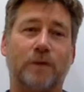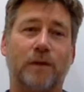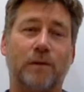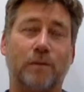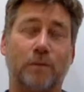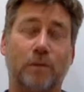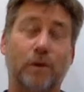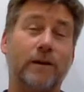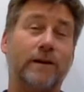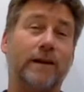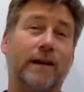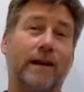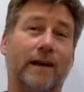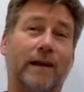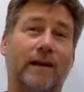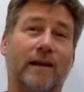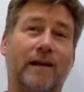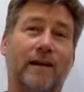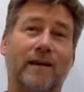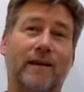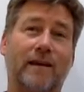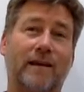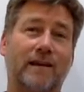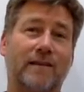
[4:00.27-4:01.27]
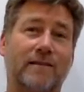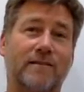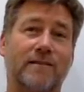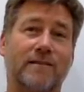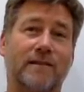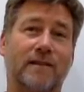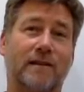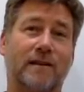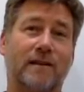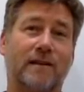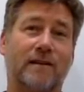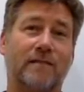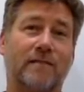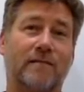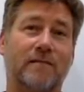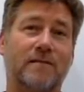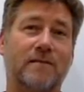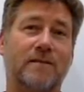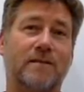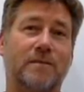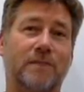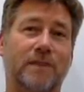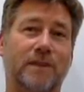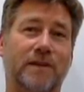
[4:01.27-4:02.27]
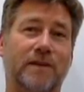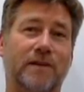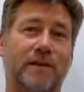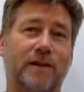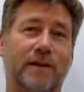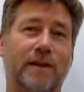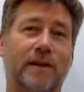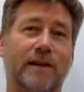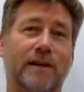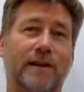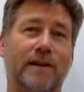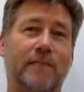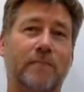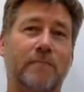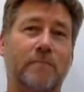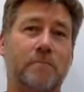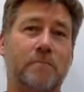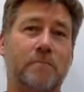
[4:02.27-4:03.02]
working, I think it's a pretty good income.